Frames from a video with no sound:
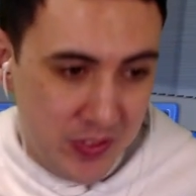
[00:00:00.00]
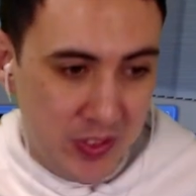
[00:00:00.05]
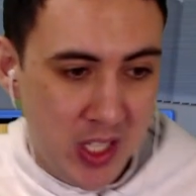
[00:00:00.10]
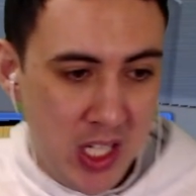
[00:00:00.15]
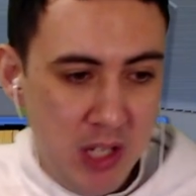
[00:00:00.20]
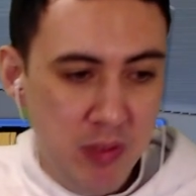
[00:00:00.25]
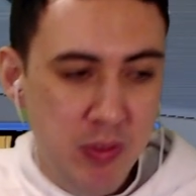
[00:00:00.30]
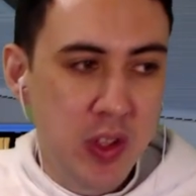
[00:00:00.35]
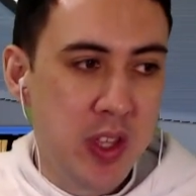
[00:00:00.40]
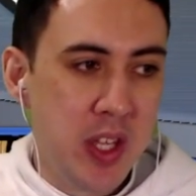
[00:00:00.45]

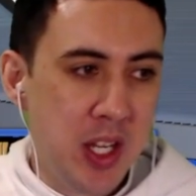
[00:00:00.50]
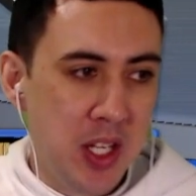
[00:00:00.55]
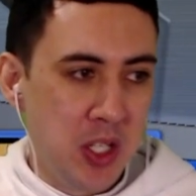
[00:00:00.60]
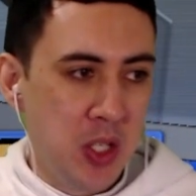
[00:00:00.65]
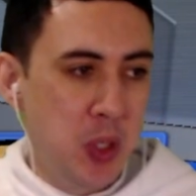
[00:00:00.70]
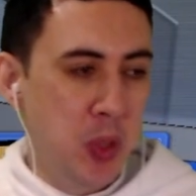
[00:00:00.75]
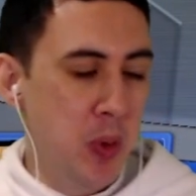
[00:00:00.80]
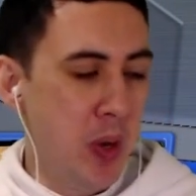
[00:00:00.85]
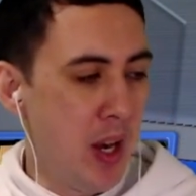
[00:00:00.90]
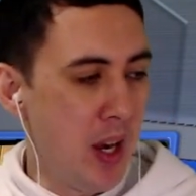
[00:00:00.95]
given that
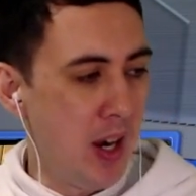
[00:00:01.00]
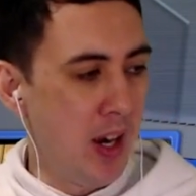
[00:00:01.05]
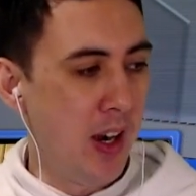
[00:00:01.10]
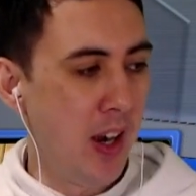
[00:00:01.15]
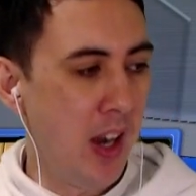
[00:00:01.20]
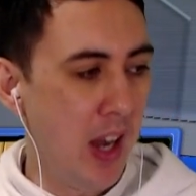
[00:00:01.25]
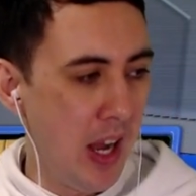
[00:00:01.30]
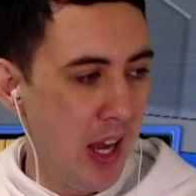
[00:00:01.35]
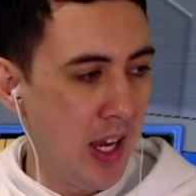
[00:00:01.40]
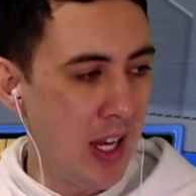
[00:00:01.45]
you
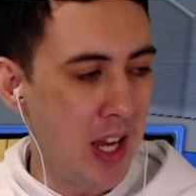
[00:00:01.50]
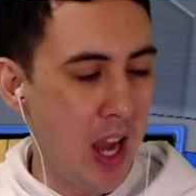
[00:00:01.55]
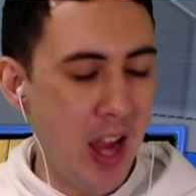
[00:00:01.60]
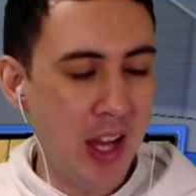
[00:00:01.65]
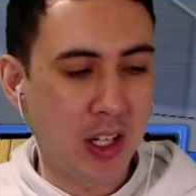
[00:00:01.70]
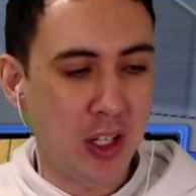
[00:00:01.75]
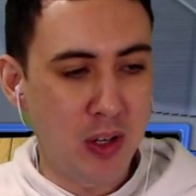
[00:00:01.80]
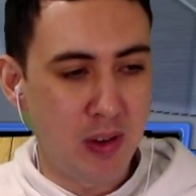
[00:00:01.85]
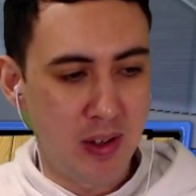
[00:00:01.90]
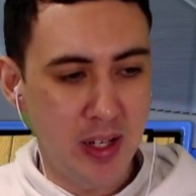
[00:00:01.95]
are a
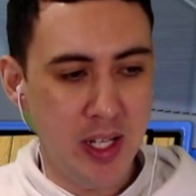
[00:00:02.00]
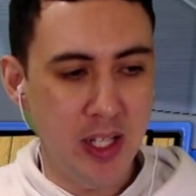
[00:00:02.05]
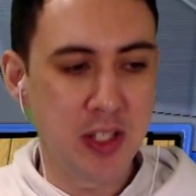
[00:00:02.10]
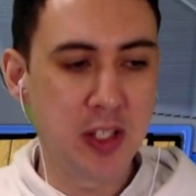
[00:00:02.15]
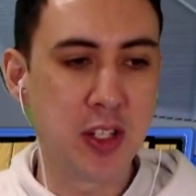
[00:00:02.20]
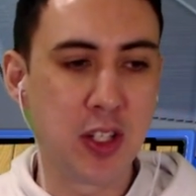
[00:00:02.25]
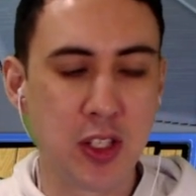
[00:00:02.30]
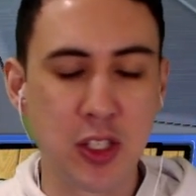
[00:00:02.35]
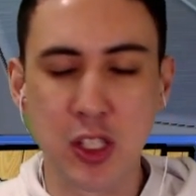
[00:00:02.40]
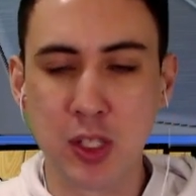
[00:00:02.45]

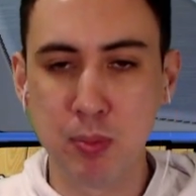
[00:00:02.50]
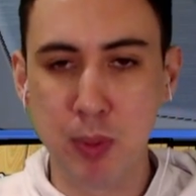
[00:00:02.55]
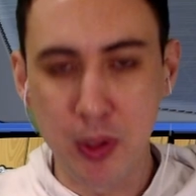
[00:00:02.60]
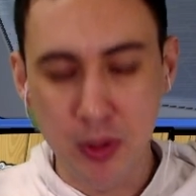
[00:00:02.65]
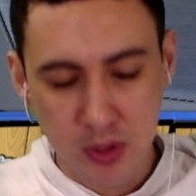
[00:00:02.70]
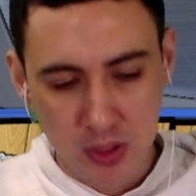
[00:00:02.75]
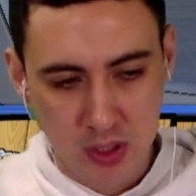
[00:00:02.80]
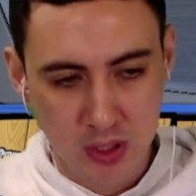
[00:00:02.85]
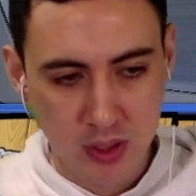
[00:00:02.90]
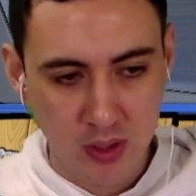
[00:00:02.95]
kind
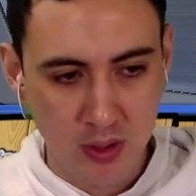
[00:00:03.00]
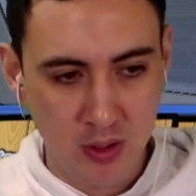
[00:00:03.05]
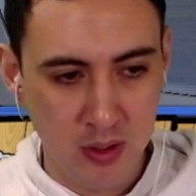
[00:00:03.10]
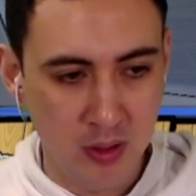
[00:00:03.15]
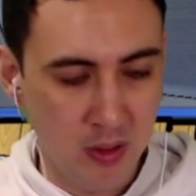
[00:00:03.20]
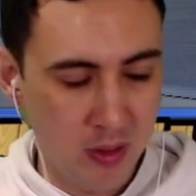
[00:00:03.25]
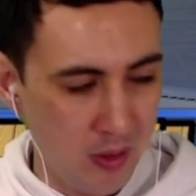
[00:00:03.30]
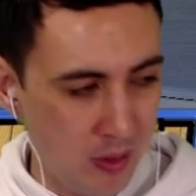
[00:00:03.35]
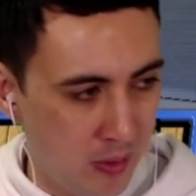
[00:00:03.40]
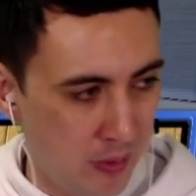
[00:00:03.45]
sponsor
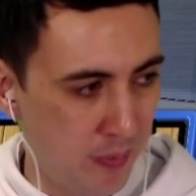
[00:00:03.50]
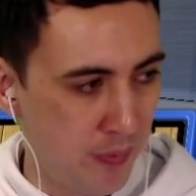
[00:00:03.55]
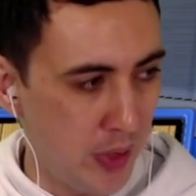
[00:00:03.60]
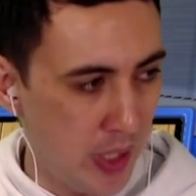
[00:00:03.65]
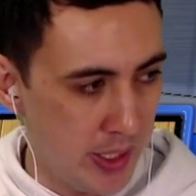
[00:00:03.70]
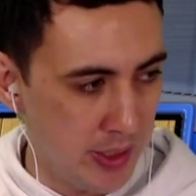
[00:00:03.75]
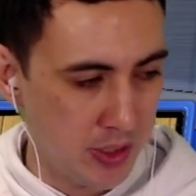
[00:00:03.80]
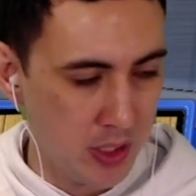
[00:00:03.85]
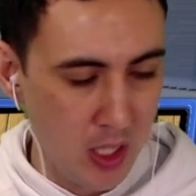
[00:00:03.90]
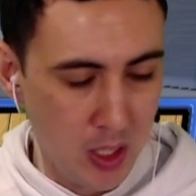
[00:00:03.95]
of
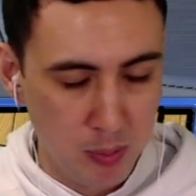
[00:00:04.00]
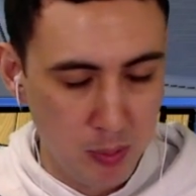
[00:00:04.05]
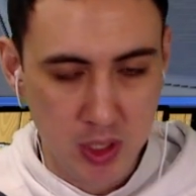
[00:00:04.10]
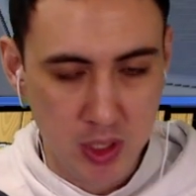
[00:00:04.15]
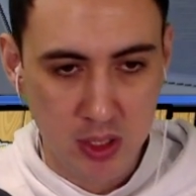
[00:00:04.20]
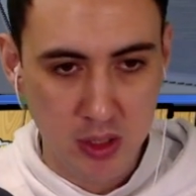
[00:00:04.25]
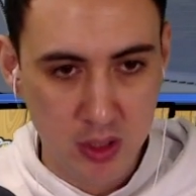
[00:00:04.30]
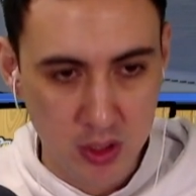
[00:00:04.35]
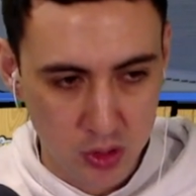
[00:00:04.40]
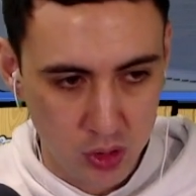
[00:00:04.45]
Vice Games
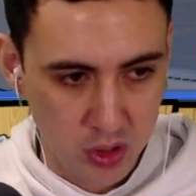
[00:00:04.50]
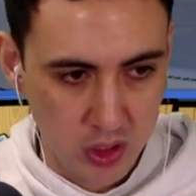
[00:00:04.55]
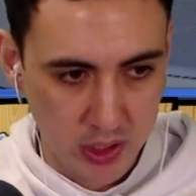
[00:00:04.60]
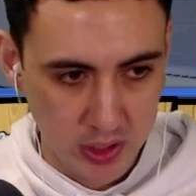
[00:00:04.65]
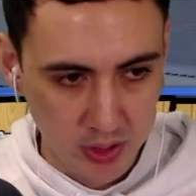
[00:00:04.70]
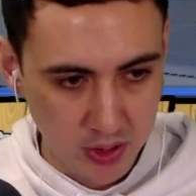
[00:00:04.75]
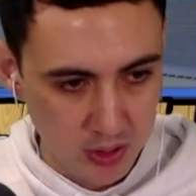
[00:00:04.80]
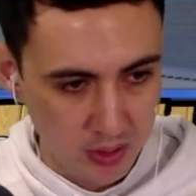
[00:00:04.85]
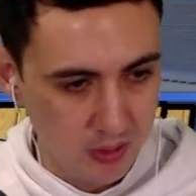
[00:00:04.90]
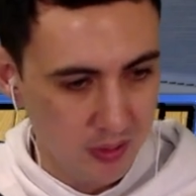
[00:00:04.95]

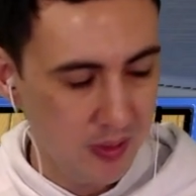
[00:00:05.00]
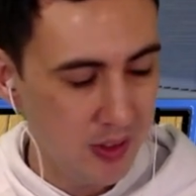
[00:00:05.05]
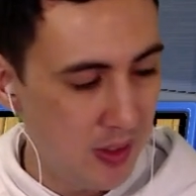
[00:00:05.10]
Industries,